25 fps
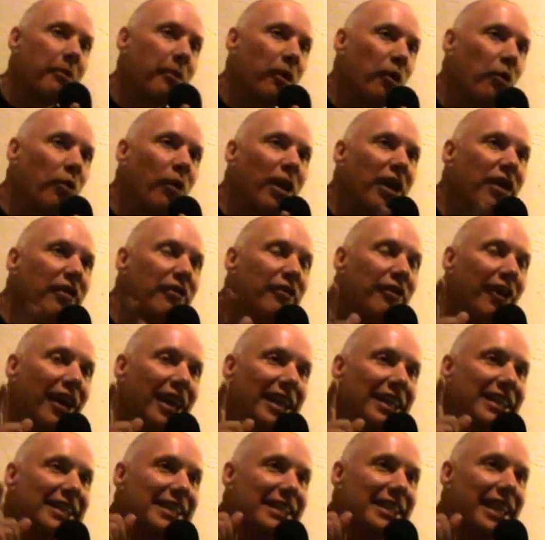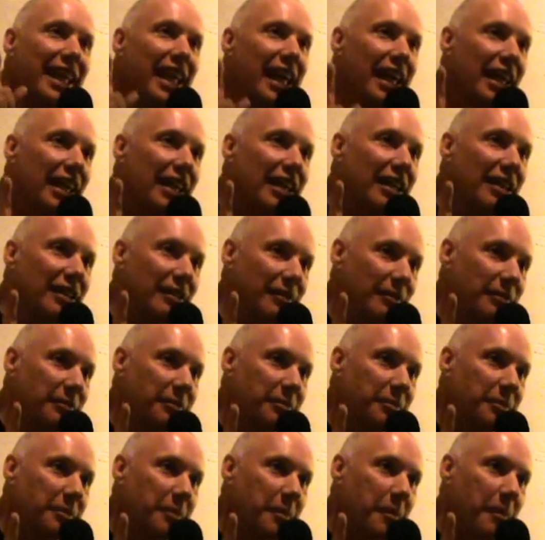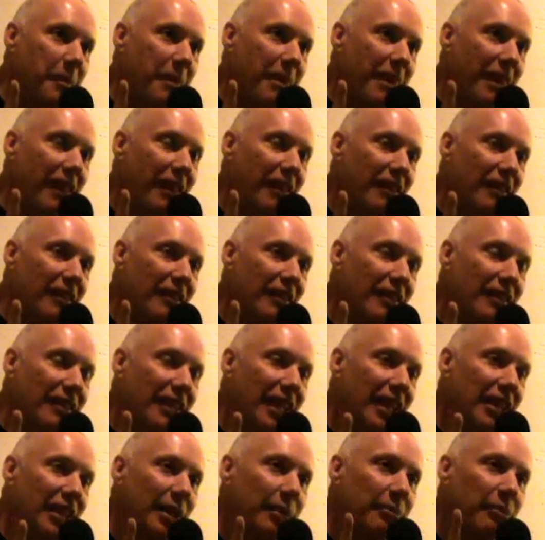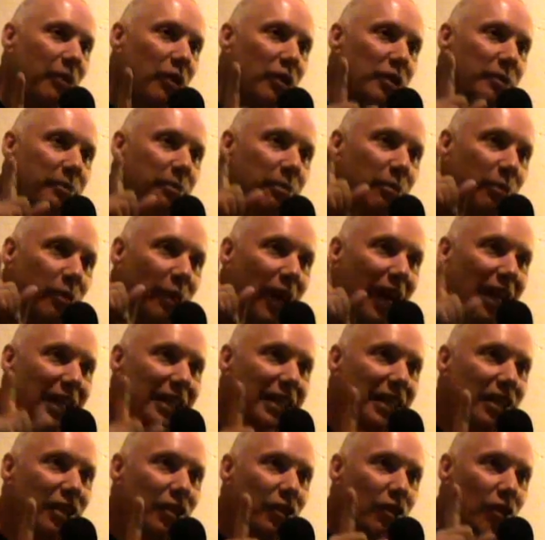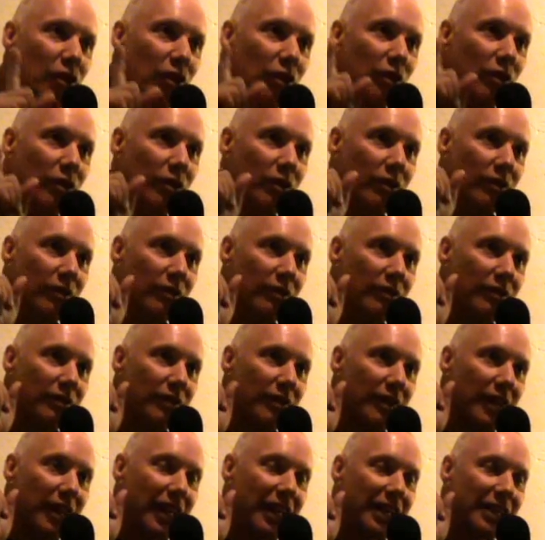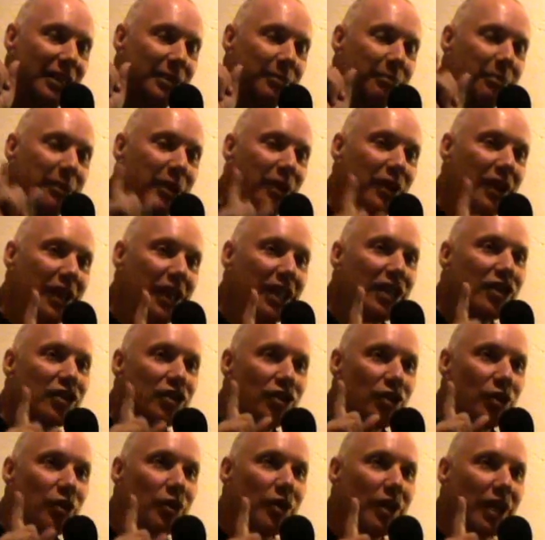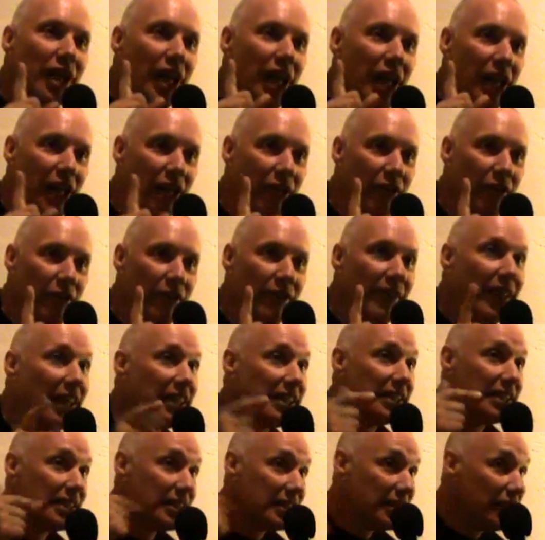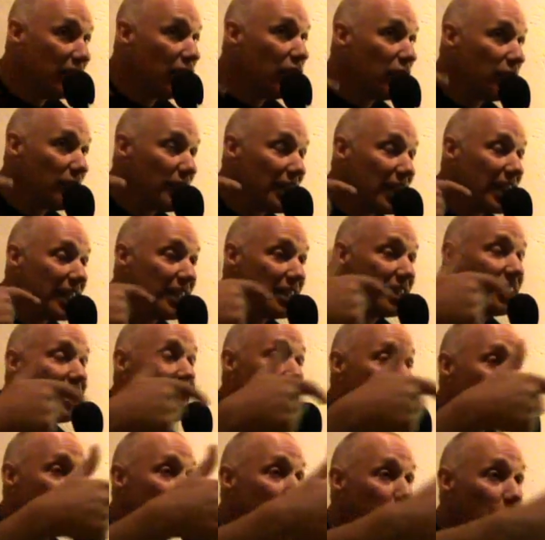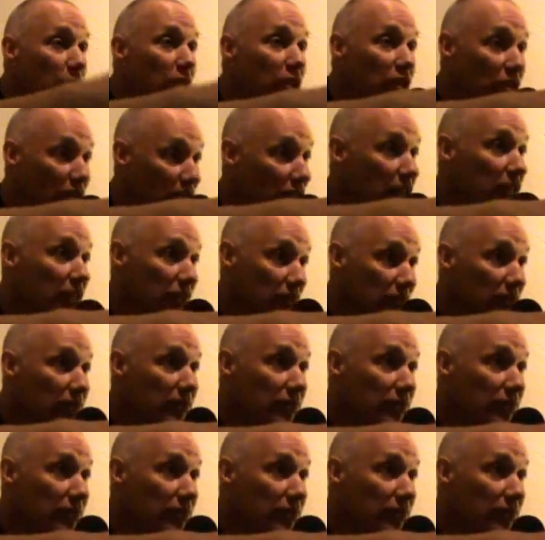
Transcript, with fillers: But what if I said that the most practical experience you could have that still relates to this world,